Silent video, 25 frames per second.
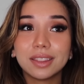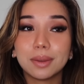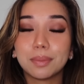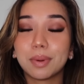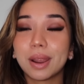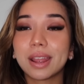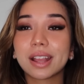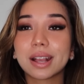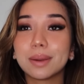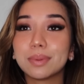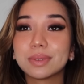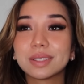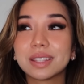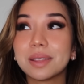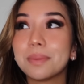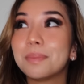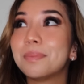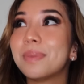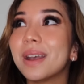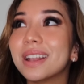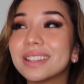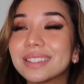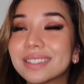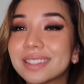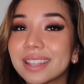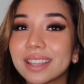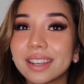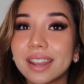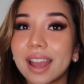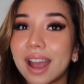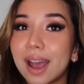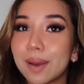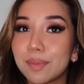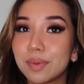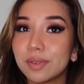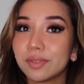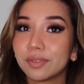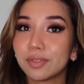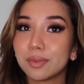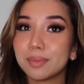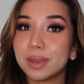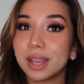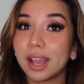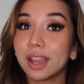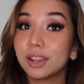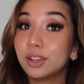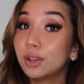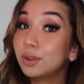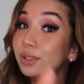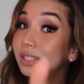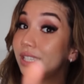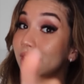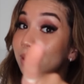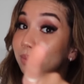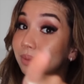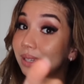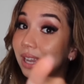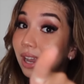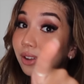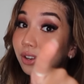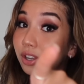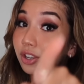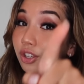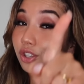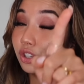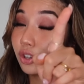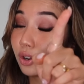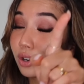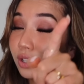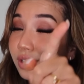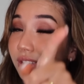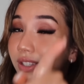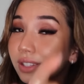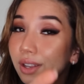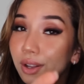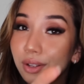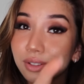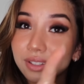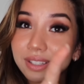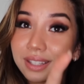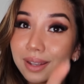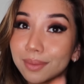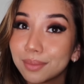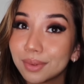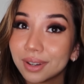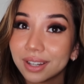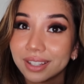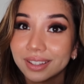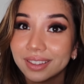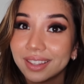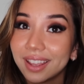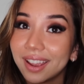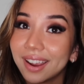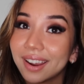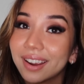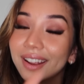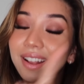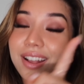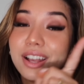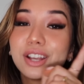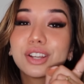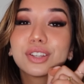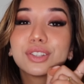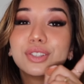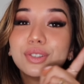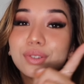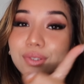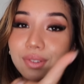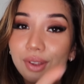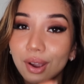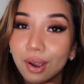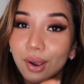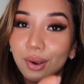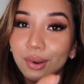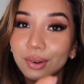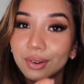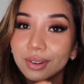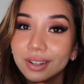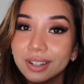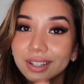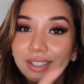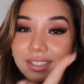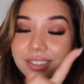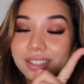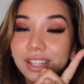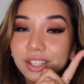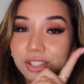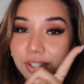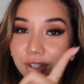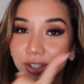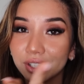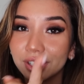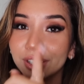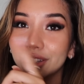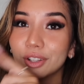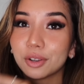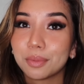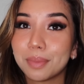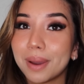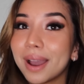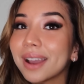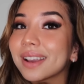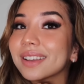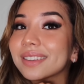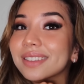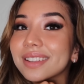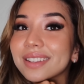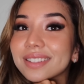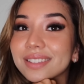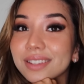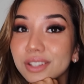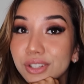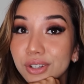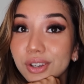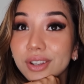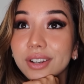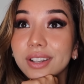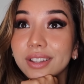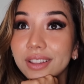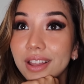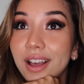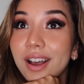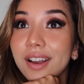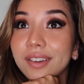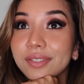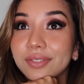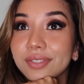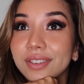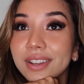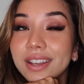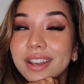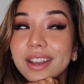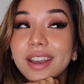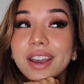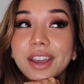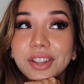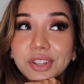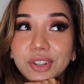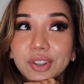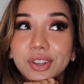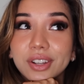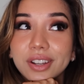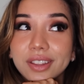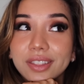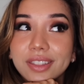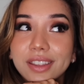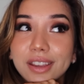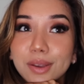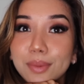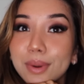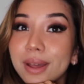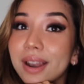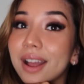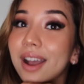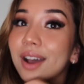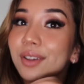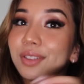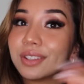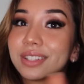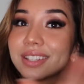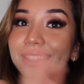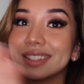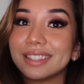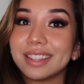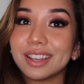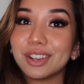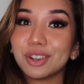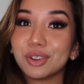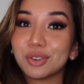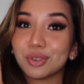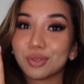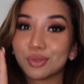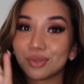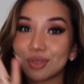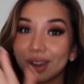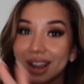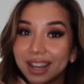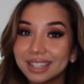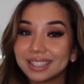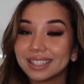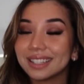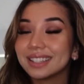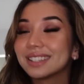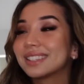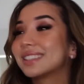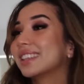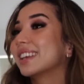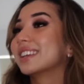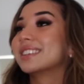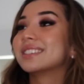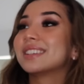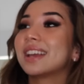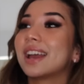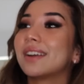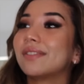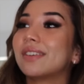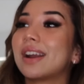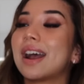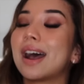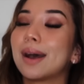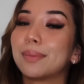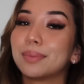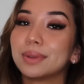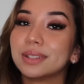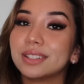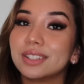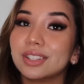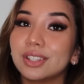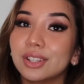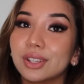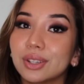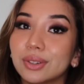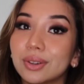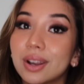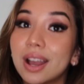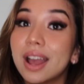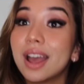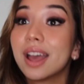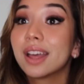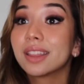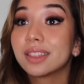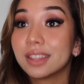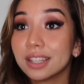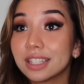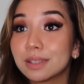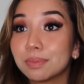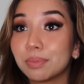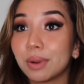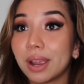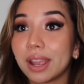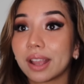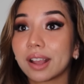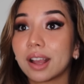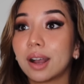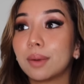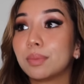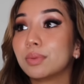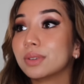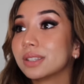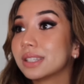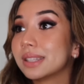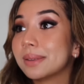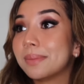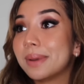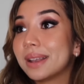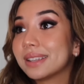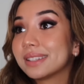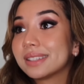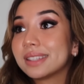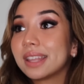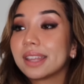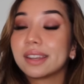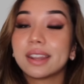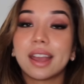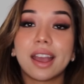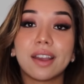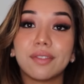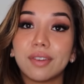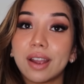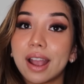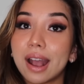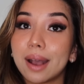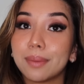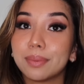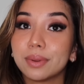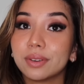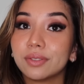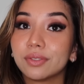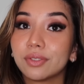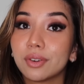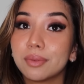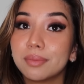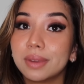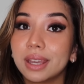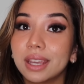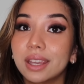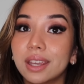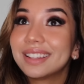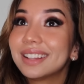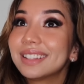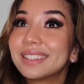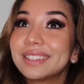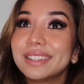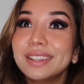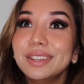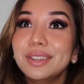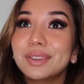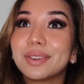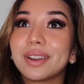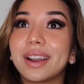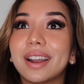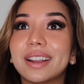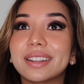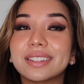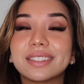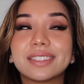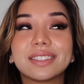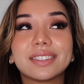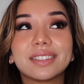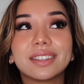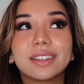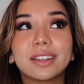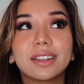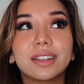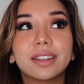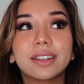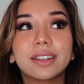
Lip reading: The breakup was the best thing to happen for me. I know deep down in your soul, somewhere in there, you know that you're going to look back at this and you're going to laugh and you're going to think about how this is the greatest thing to ever happen to you. This breakup was the best thing that ever happened for me. And that's it, you guys.